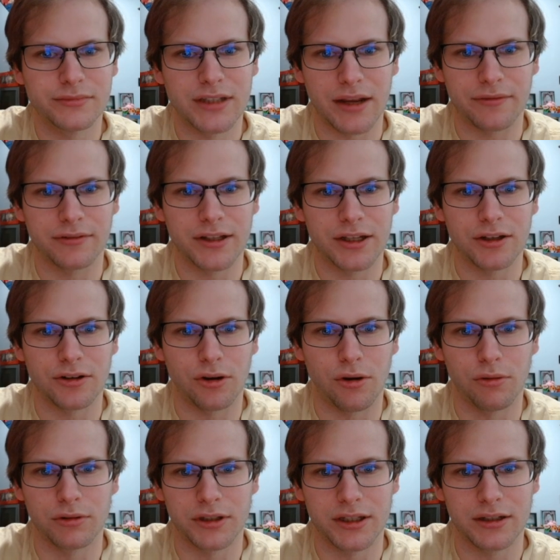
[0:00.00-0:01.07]
definitely could
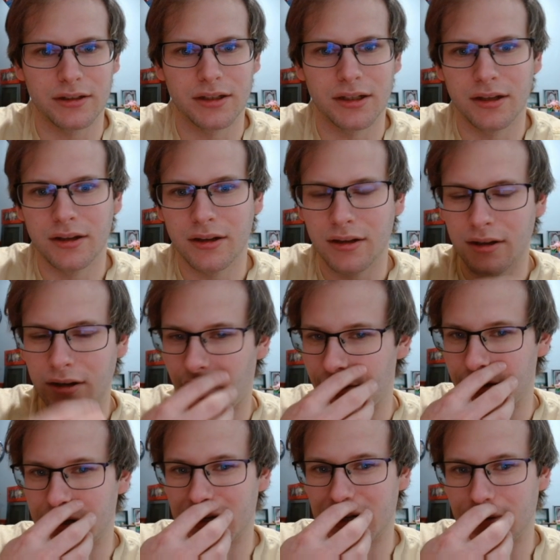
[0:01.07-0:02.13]
hold it on
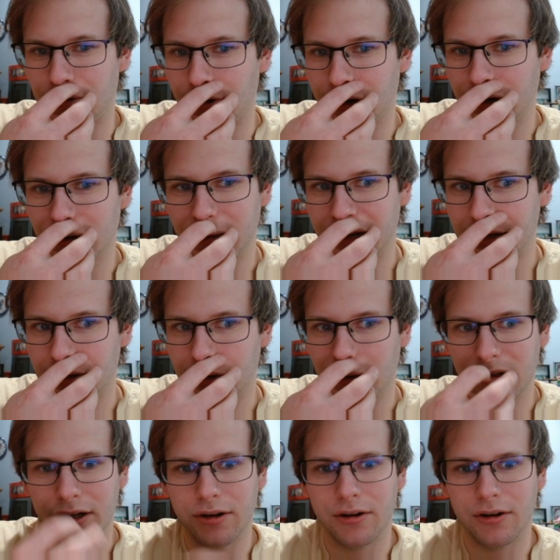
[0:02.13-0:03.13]
the DD Warrior Lady earlier